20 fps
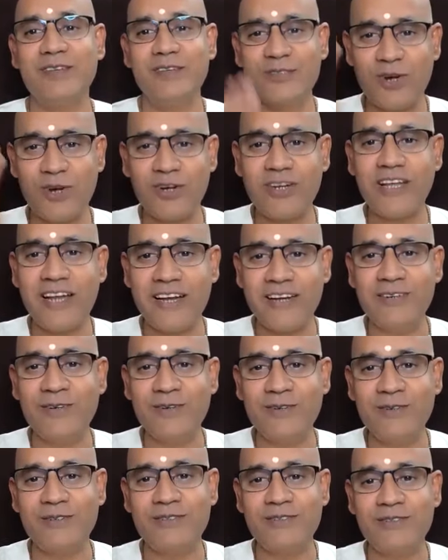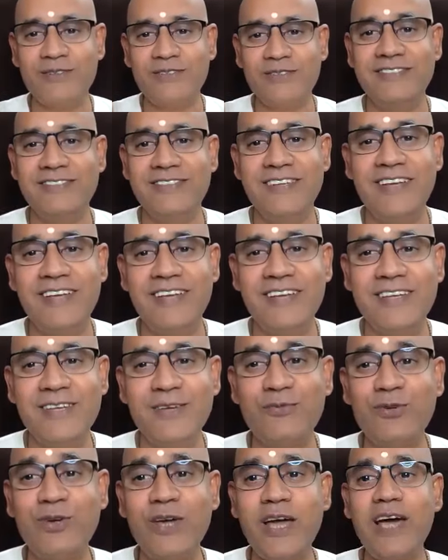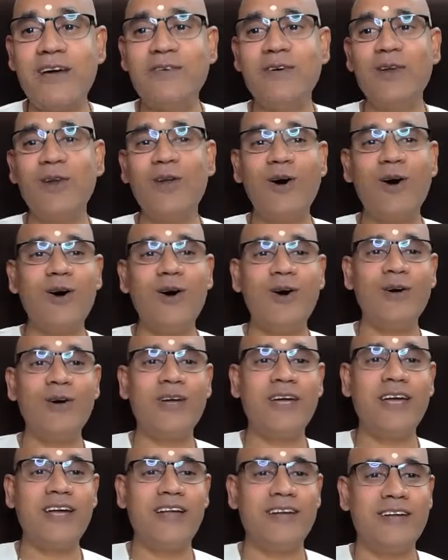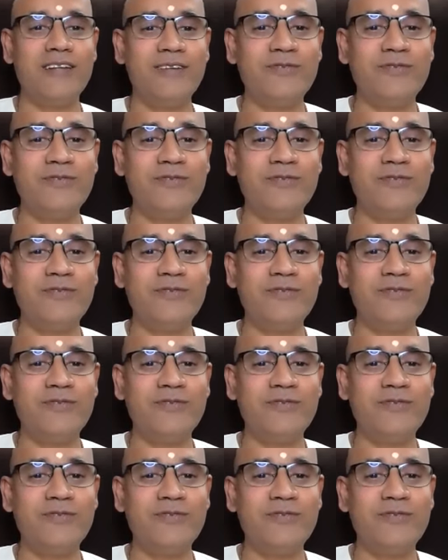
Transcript: short hand, no. If you have a long hand,